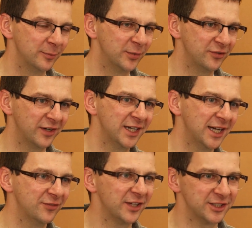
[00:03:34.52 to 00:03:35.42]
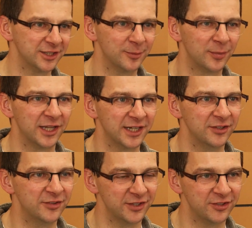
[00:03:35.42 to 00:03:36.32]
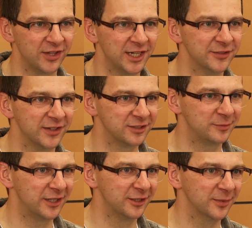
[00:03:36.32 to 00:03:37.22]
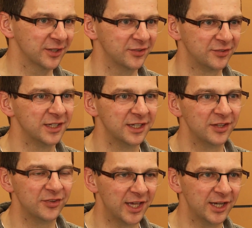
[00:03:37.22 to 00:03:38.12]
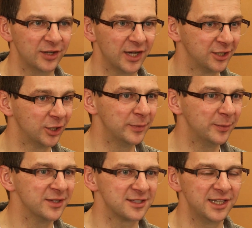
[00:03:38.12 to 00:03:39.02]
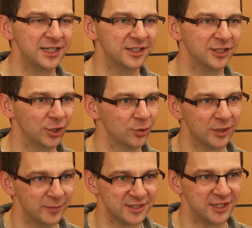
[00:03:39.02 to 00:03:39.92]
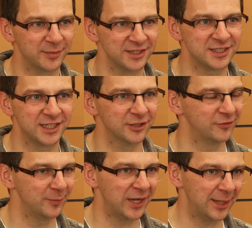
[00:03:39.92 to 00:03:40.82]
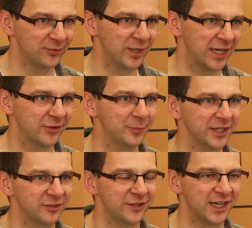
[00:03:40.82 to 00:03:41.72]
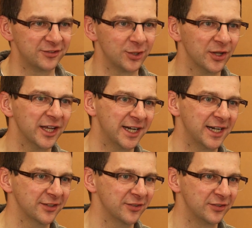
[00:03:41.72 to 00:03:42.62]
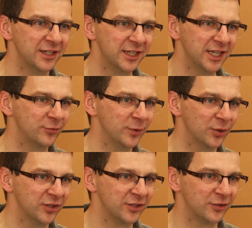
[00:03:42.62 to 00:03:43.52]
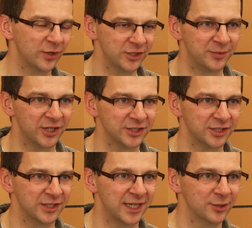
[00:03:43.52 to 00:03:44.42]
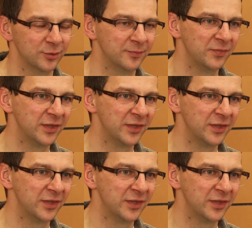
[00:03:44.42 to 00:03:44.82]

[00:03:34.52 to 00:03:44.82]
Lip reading: But if I haven't actually applied the design of experiments, then I could be misleading you and misleading myself, and perhaps we have a big fiasco on our hands if we put the software into production now.